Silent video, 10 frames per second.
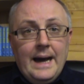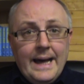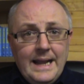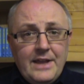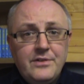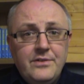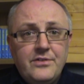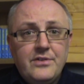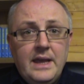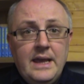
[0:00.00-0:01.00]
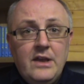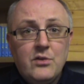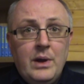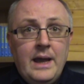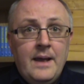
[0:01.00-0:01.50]
Adolescence
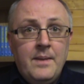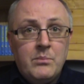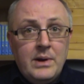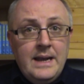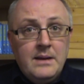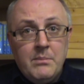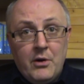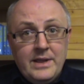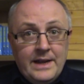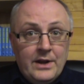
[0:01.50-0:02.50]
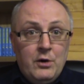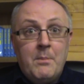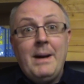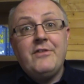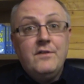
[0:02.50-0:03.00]
is when the brain and body undergo
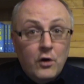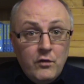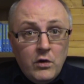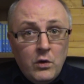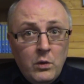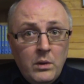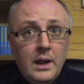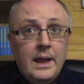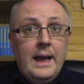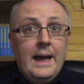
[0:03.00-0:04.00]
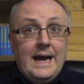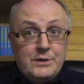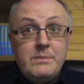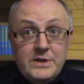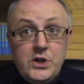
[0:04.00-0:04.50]
a massive overhaul
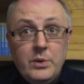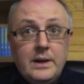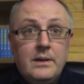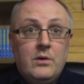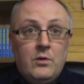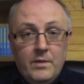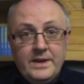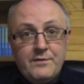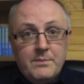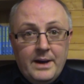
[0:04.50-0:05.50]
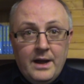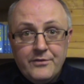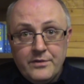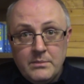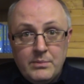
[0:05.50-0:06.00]
as we mature. All the different
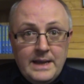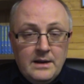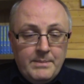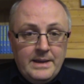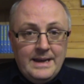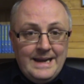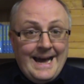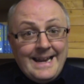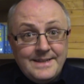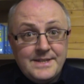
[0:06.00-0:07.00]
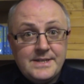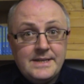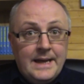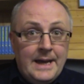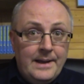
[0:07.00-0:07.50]
parts of the brain are being
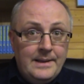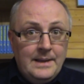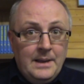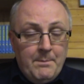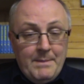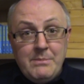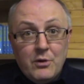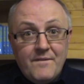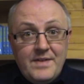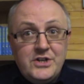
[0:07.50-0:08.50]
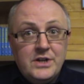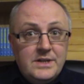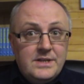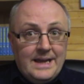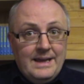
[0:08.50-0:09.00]
enhanced, uh, made more
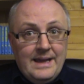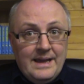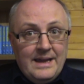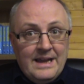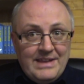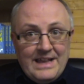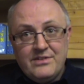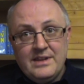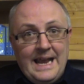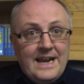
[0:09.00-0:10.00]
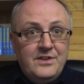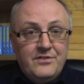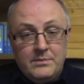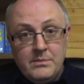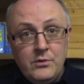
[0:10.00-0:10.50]
efficient, excess uh,
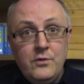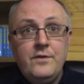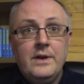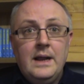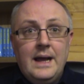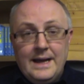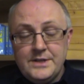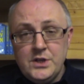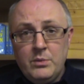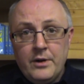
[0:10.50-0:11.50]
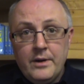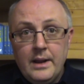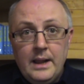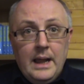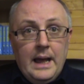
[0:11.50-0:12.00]
connections are removed, and so
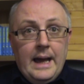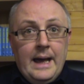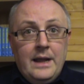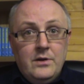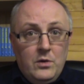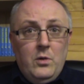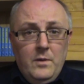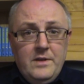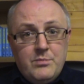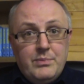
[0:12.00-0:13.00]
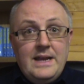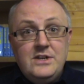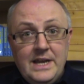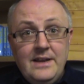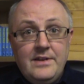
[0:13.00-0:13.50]
on. And all these
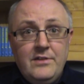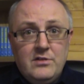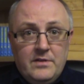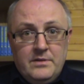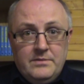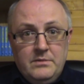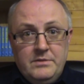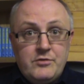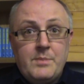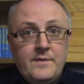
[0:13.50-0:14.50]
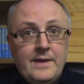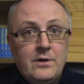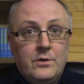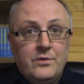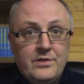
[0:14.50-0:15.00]
brain changes, or the disruption they
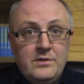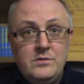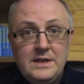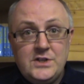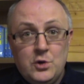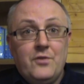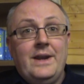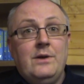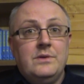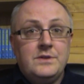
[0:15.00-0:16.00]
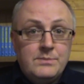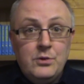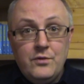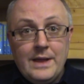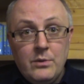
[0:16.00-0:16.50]
cause, are usually sorted out and
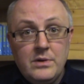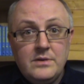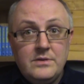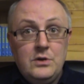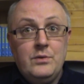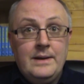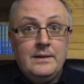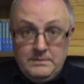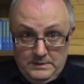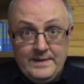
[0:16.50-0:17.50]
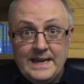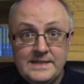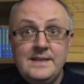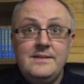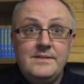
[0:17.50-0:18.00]
smoothed out during, you
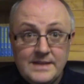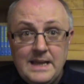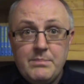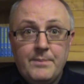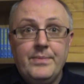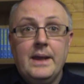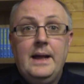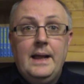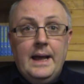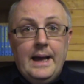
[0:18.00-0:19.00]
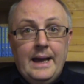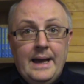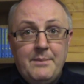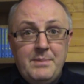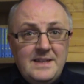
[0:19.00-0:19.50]
guessed it, sleep.
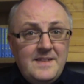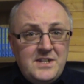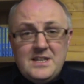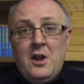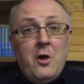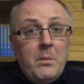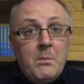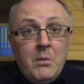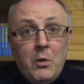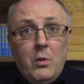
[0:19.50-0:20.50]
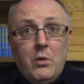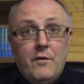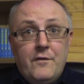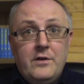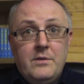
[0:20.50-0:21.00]
Uh, basically, there's just a lot
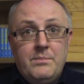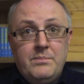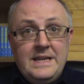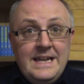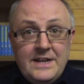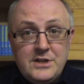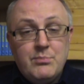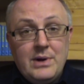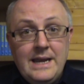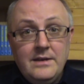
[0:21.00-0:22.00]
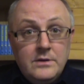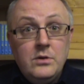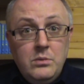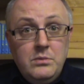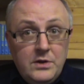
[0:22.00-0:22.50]
more for a teenager's brain to
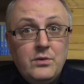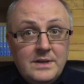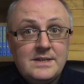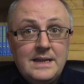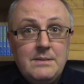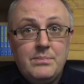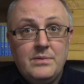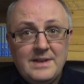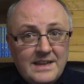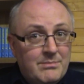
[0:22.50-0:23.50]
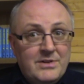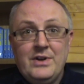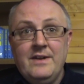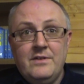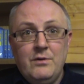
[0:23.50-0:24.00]
do during sleep. It's like someone
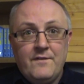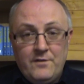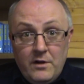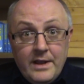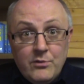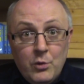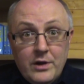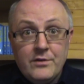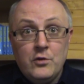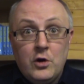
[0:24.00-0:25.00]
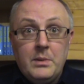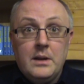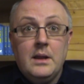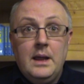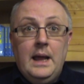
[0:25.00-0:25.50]
trying to do a full day's work as
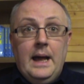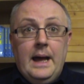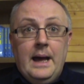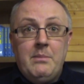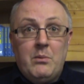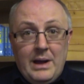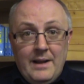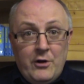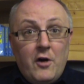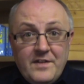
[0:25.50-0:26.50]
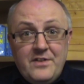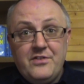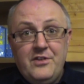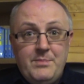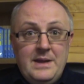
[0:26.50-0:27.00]
normal uh, but while their
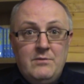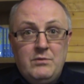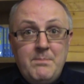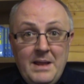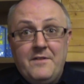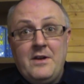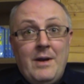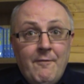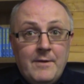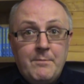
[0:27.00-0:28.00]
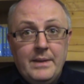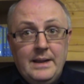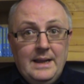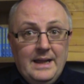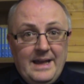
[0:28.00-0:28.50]
office is being rebuilt around them,
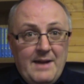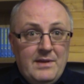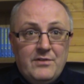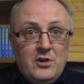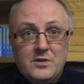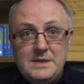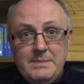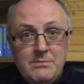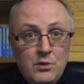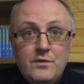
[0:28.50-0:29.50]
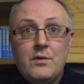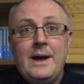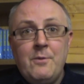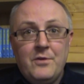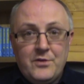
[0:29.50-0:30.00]
everything's constantly being moved
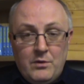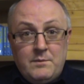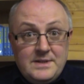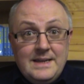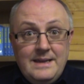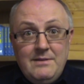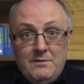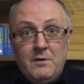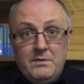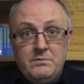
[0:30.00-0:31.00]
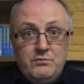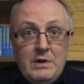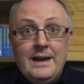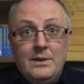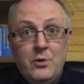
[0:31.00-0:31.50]
around. So obviously, all the
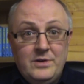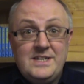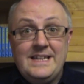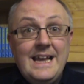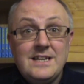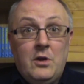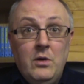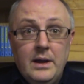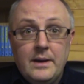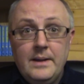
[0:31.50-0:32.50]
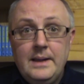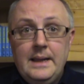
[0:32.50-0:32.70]
regular work just takes longer.